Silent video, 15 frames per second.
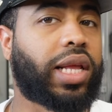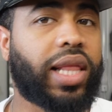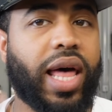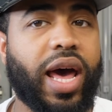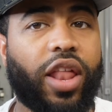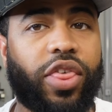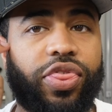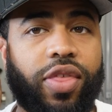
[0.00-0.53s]
a
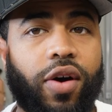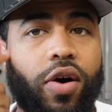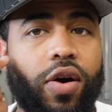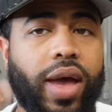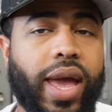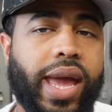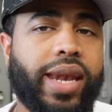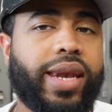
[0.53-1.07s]
lot of thought
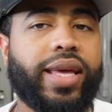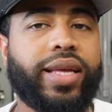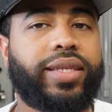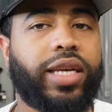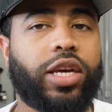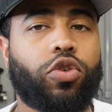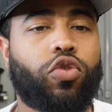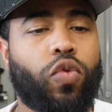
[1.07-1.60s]
and
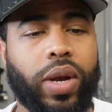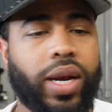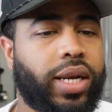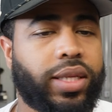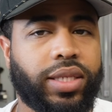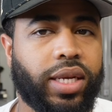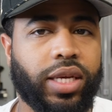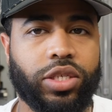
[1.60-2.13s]
detail going
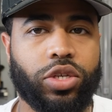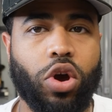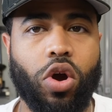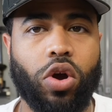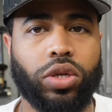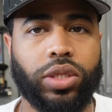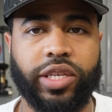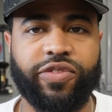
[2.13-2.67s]
into these
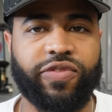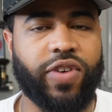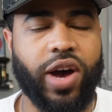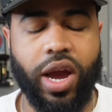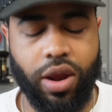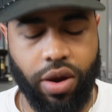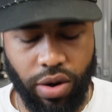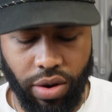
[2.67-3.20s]
guards. That's
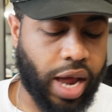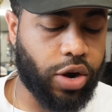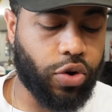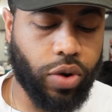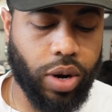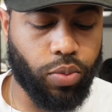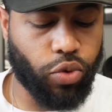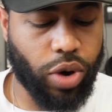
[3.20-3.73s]
fire. I
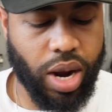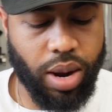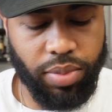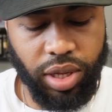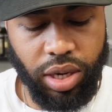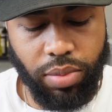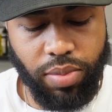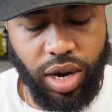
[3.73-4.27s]
know I'm
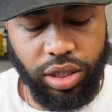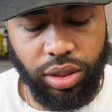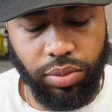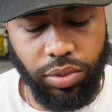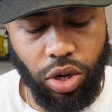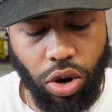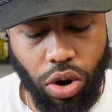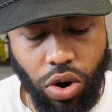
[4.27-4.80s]
rambling about
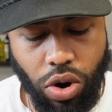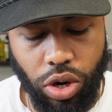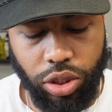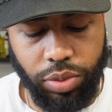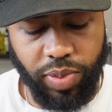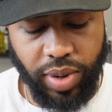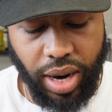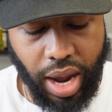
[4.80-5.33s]
some
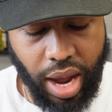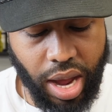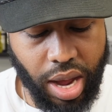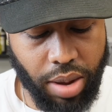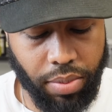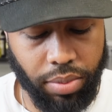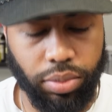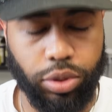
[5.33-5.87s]
guards, but
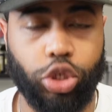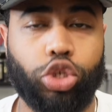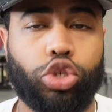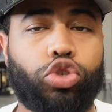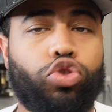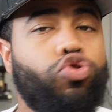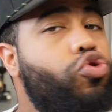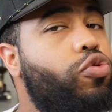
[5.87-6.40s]
I'm
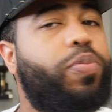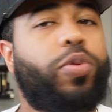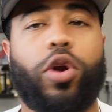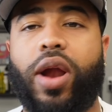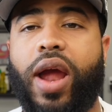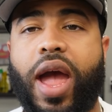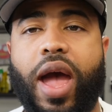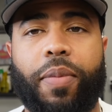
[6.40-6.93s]
super
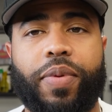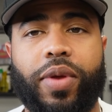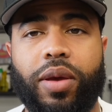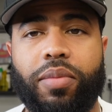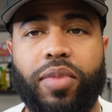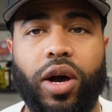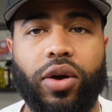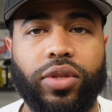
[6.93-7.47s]
happy
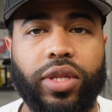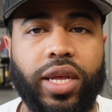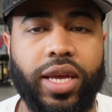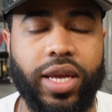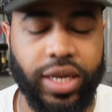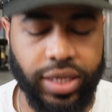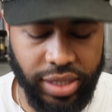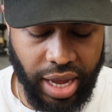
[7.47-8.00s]
about
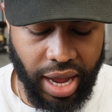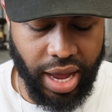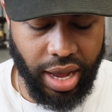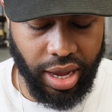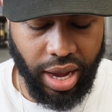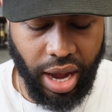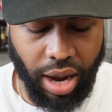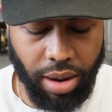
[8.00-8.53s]
these. Like,
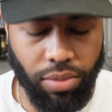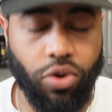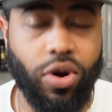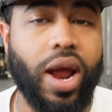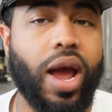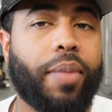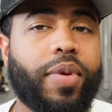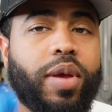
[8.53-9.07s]
I'm more
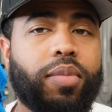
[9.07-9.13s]
happy